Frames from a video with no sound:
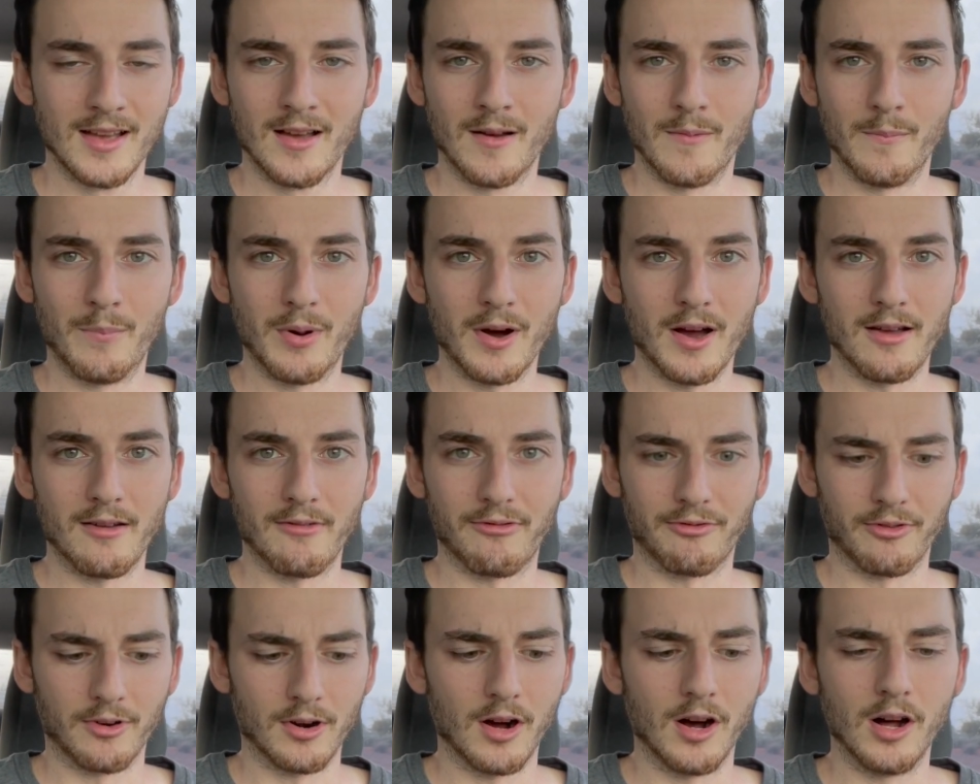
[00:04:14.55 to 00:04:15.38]
But
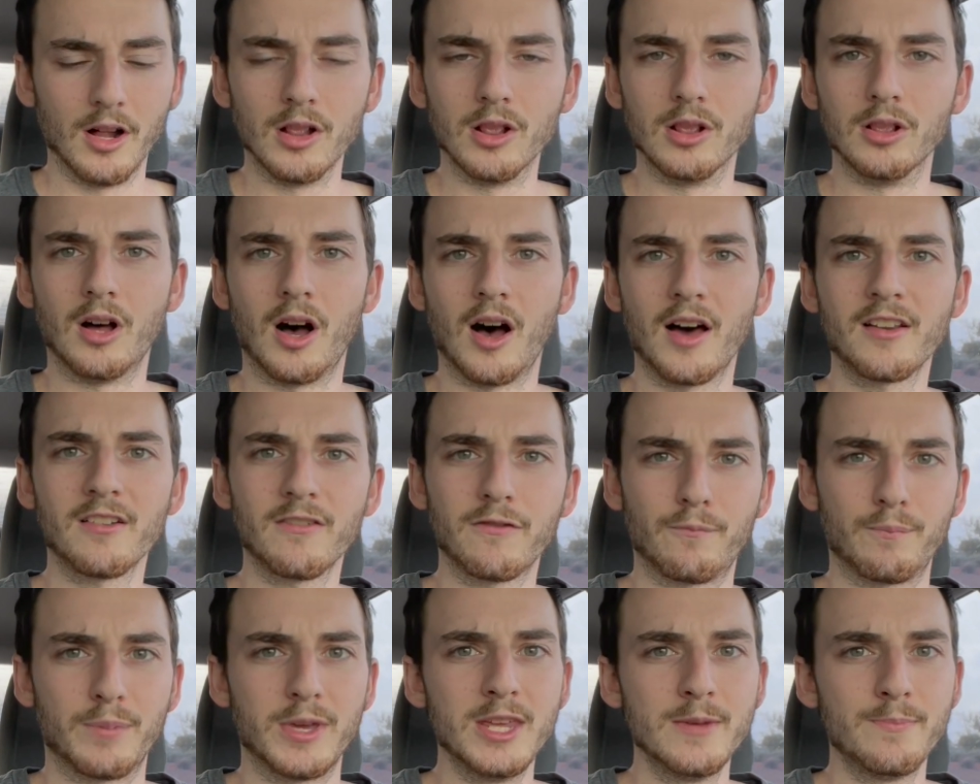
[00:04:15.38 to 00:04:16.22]
for a lot
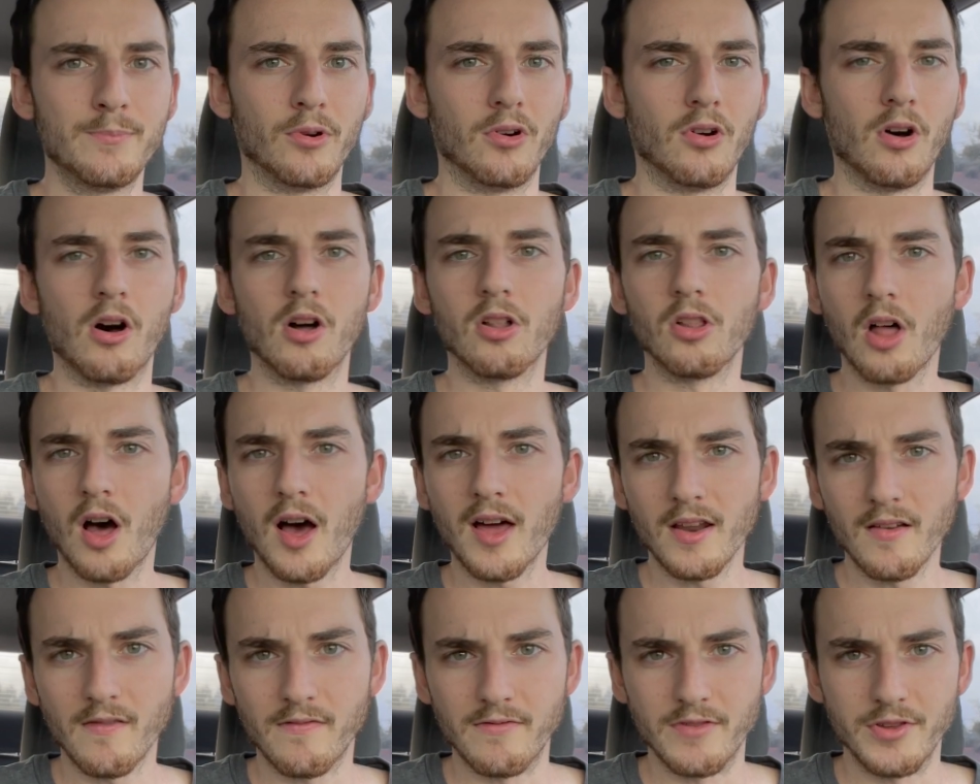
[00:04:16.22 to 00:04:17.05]
of people, a lot
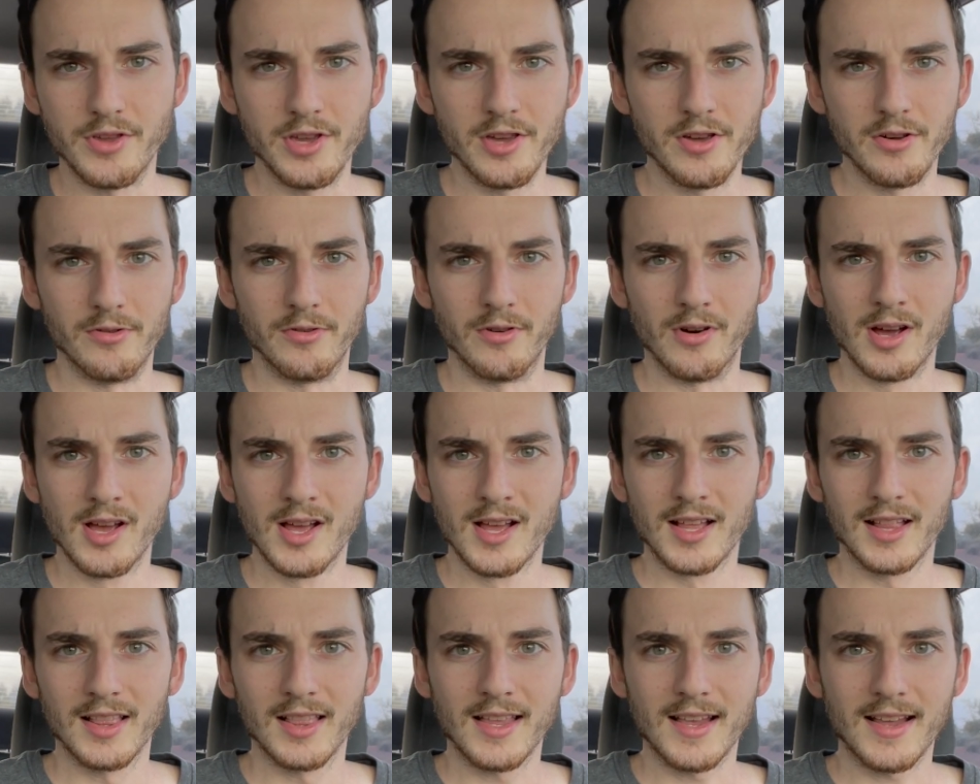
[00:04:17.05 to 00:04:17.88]
of you,
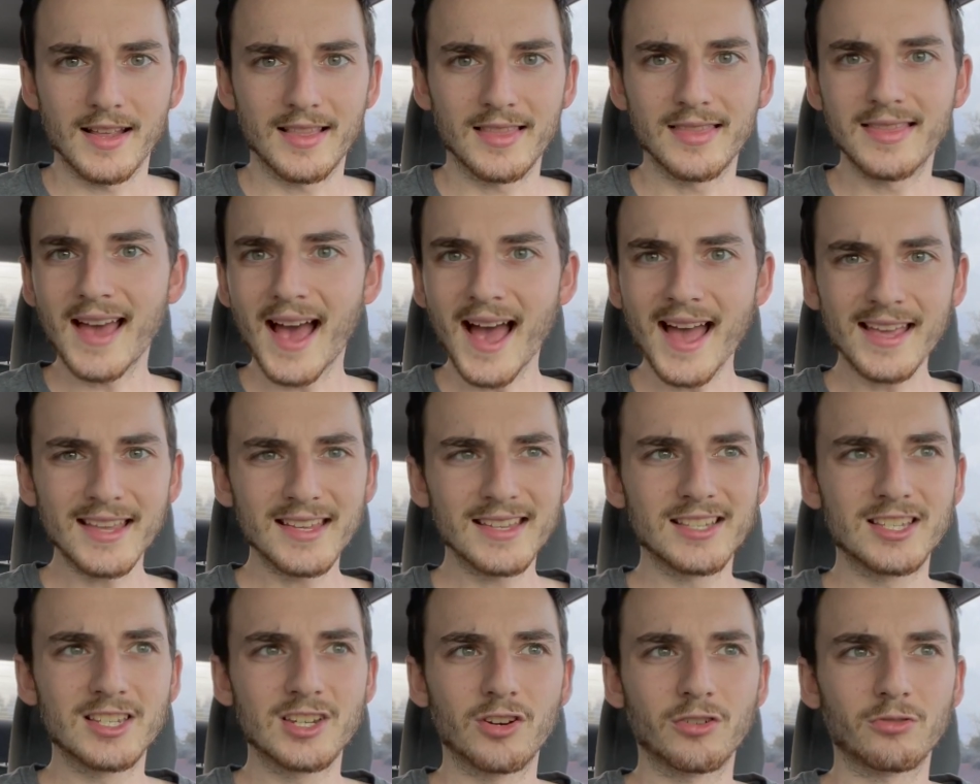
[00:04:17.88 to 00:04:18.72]
that
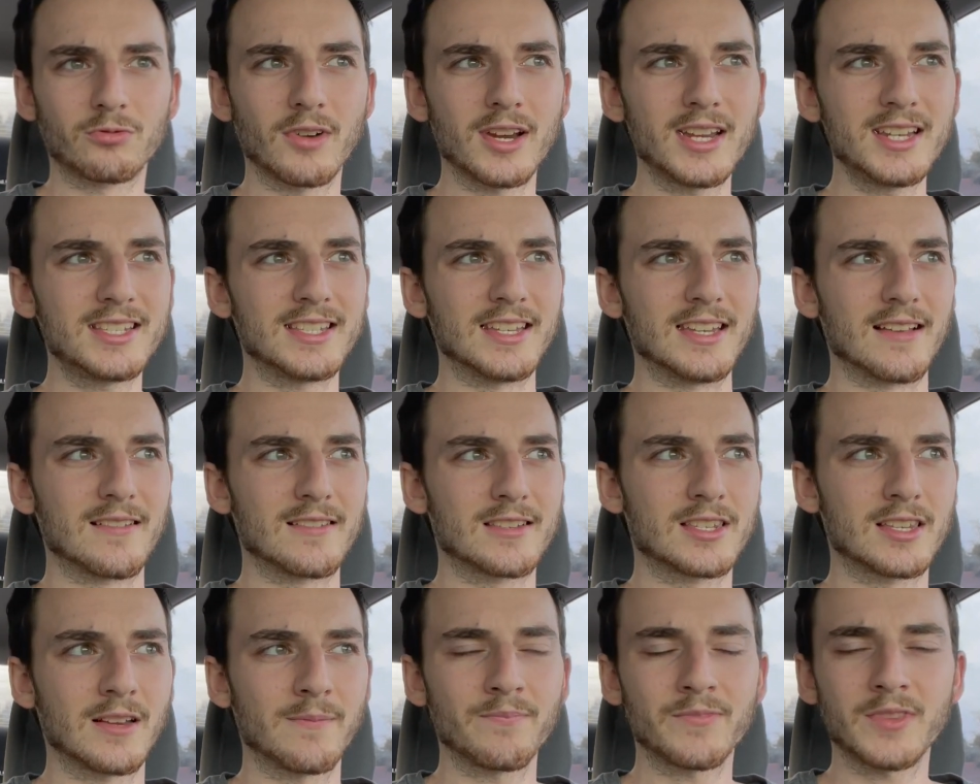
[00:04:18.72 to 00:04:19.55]
is crazy.
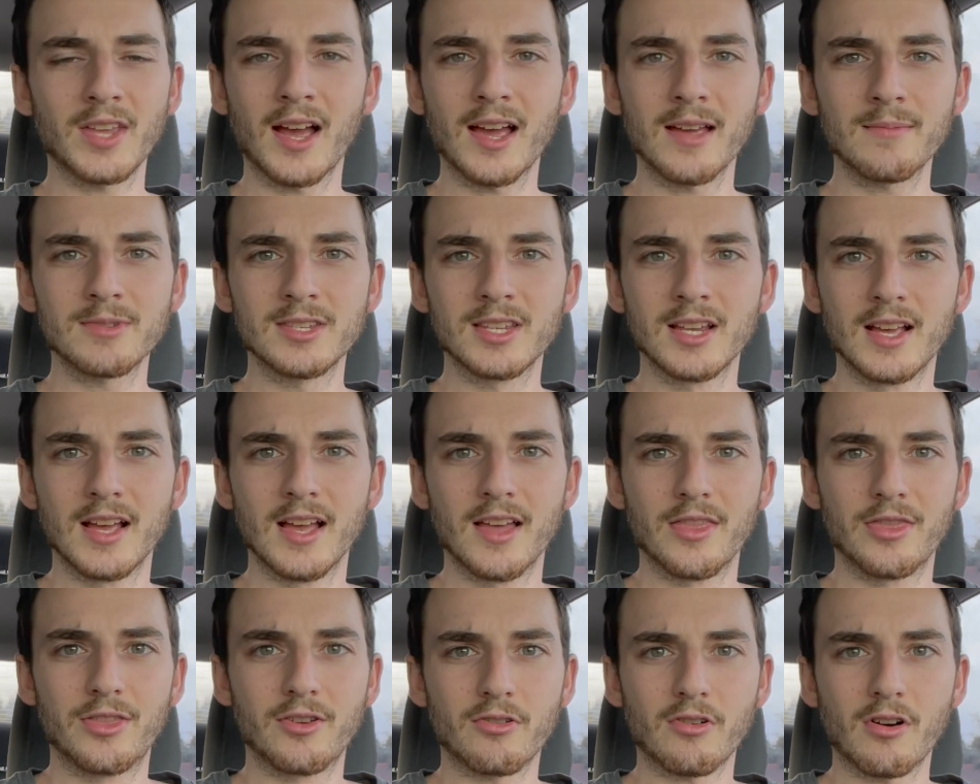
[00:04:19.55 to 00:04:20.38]
Sometimes
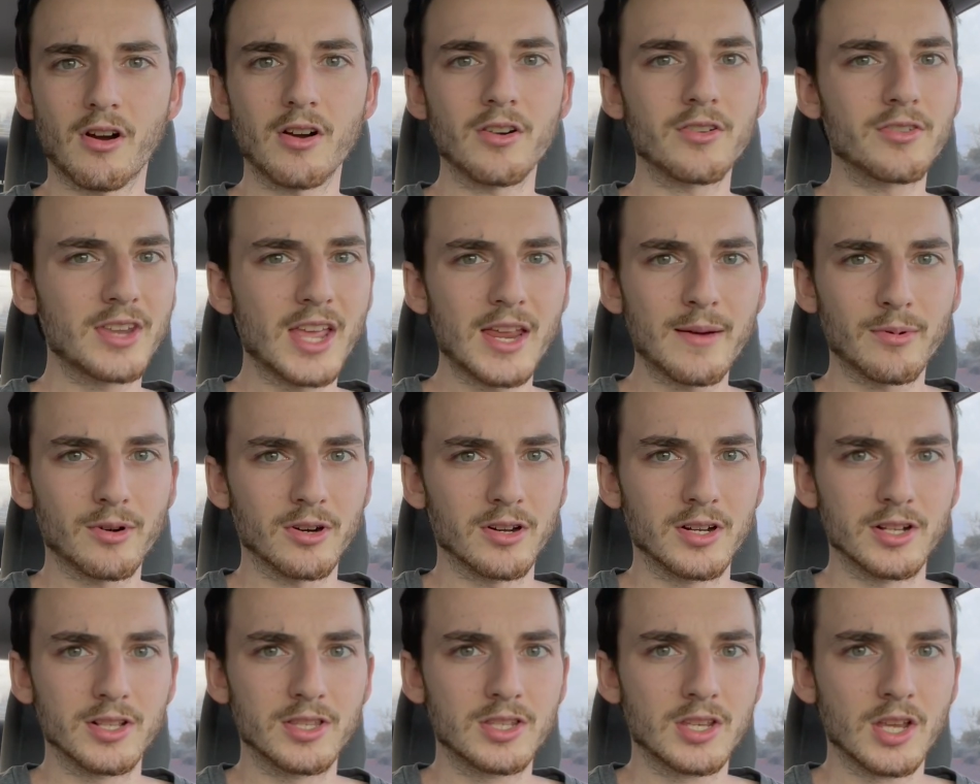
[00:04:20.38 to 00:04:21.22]
there are
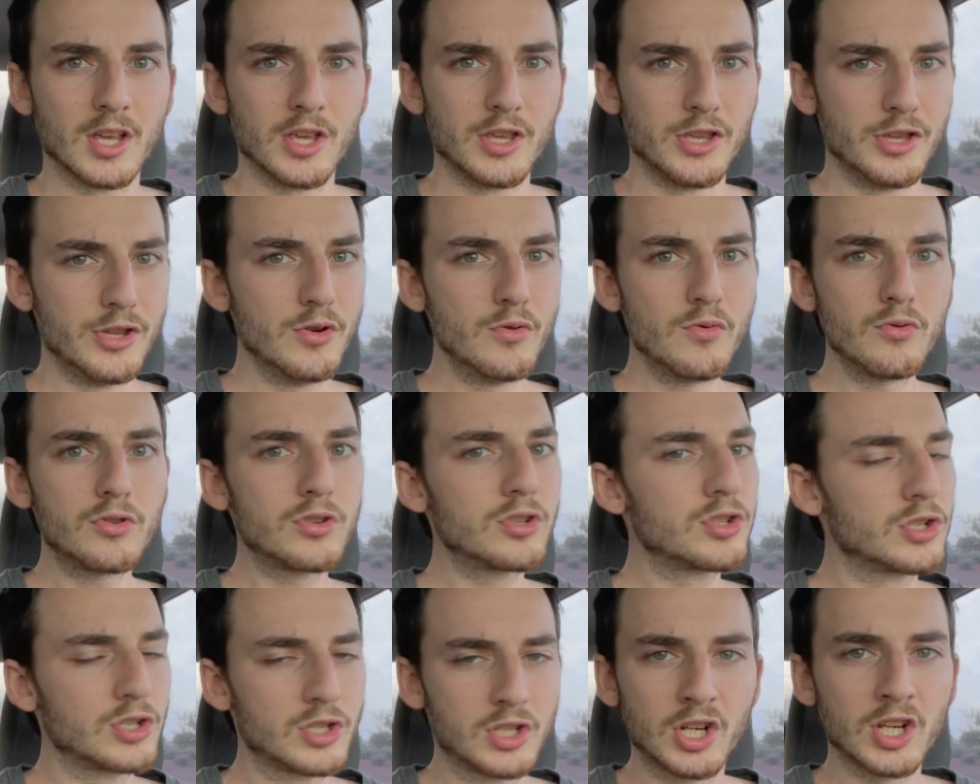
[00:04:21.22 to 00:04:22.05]
neighborhoods you
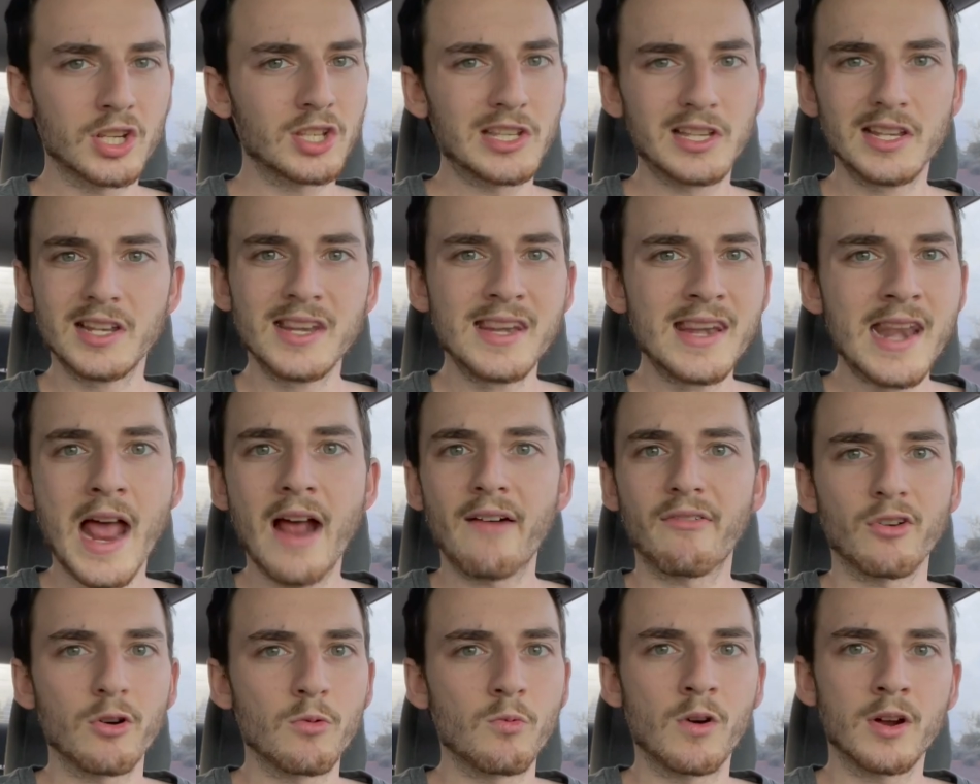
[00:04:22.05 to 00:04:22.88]
just
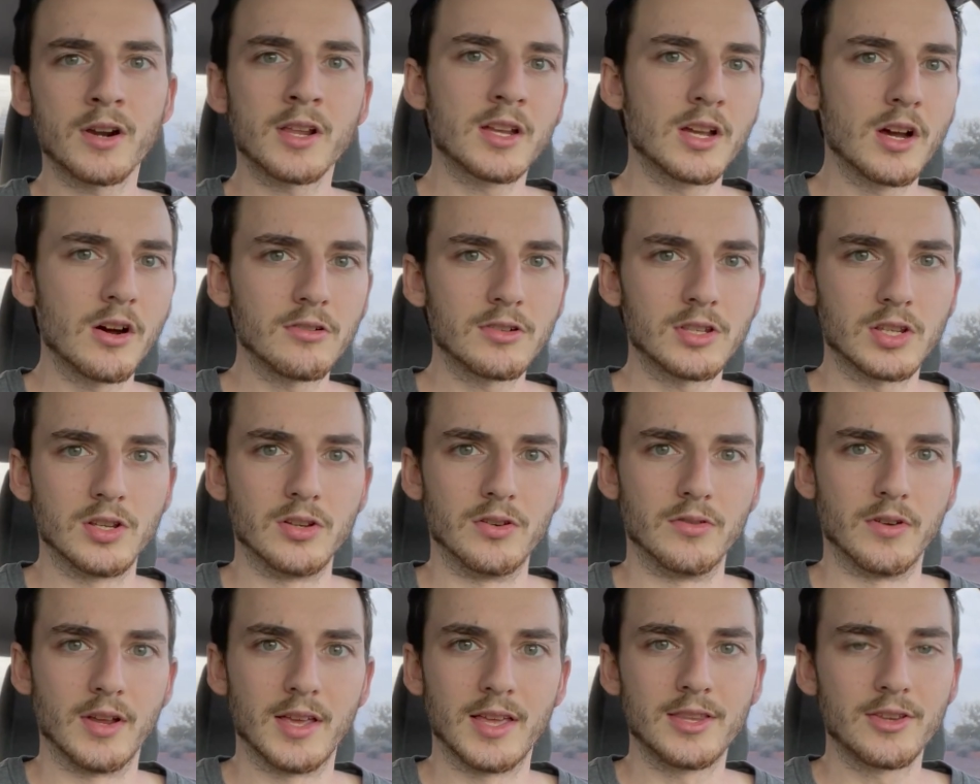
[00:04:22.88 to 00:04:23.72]
never want to go to
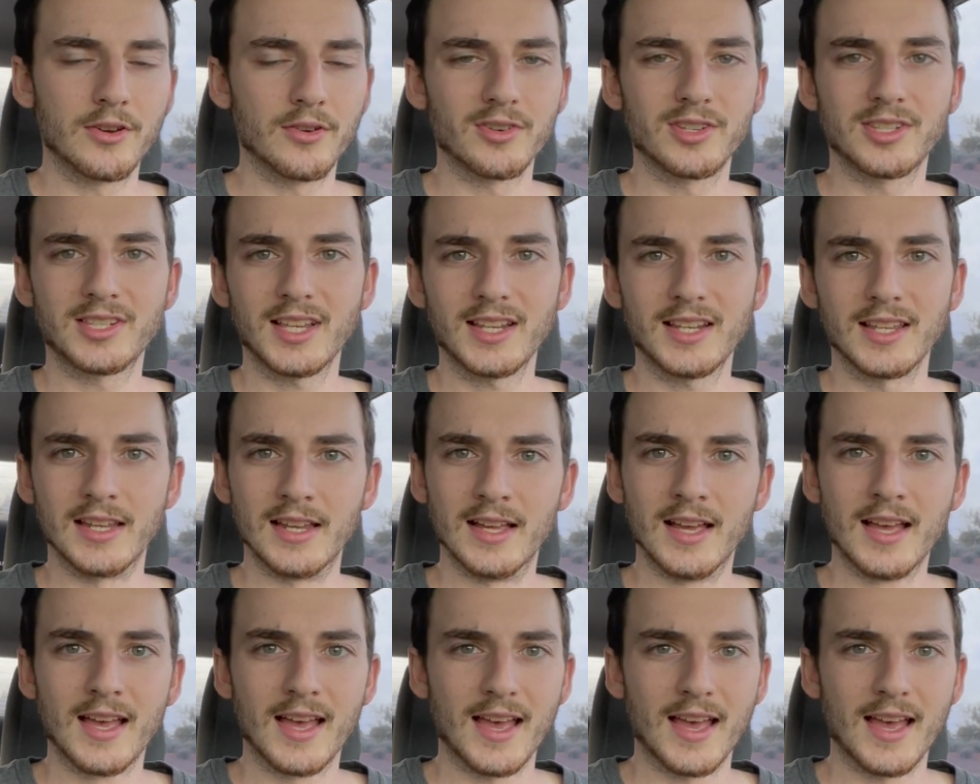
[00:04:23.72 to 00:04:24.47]
in your city.